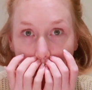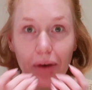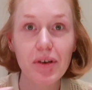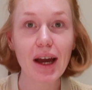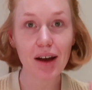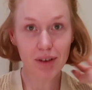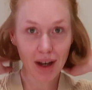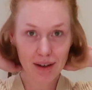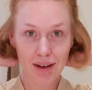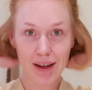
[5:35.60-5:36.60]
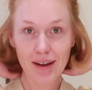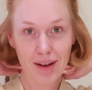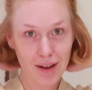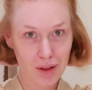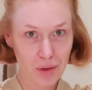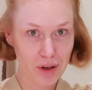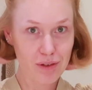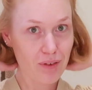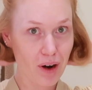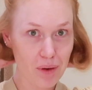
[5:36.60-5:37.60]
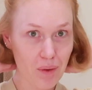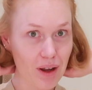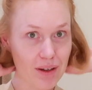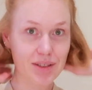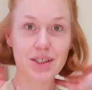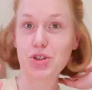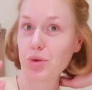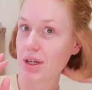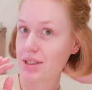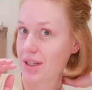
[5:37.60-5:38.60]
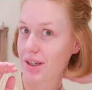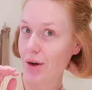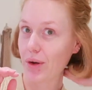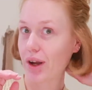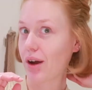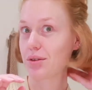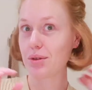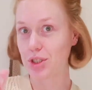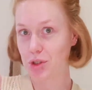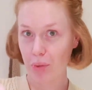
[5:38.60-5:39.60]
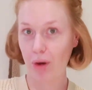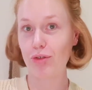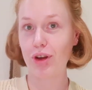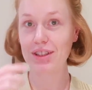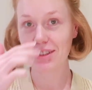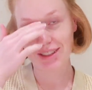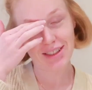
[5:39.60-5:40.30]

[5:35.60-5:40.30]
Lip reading: now we have kind of like a Lord Farquaad situation going on, which is perfect. It's